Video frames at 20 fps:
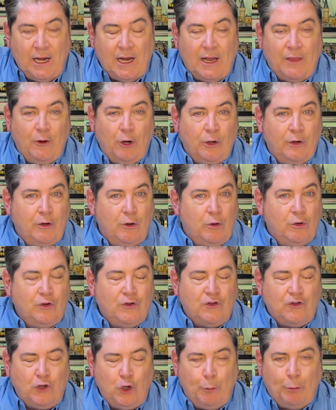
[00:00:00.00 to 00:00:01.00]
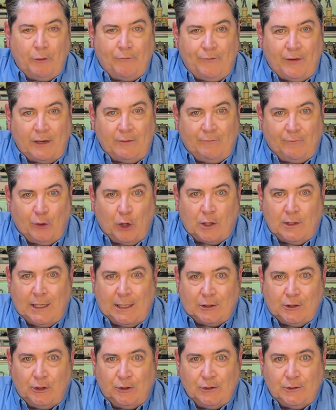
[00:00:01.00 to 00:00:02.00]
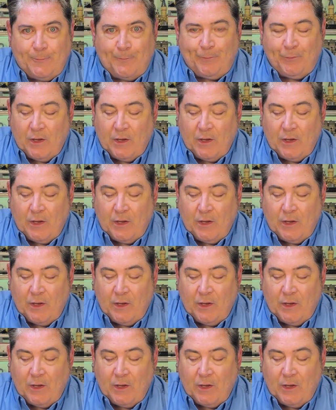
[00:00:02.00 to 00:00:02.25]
and they're super fun for collectors.